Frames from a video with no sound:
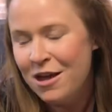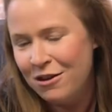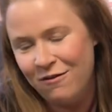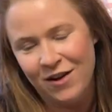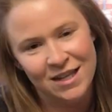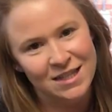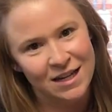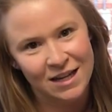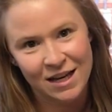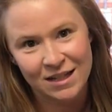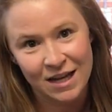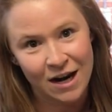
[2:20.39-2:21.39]
You've got sick
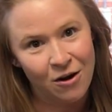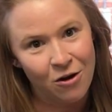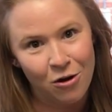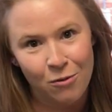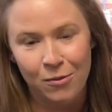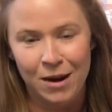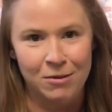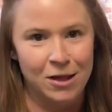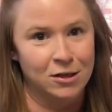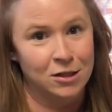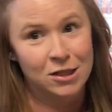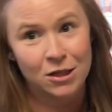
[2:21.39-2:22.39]
kids at home, maybe
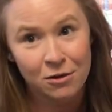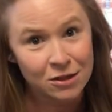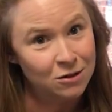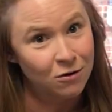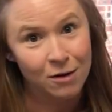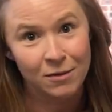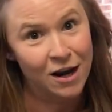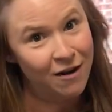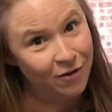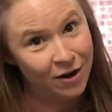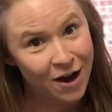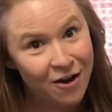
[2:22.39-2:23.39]
there's a snowstorm, you
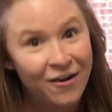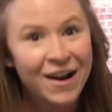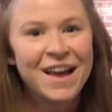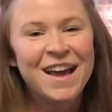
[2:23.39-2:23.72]
never know.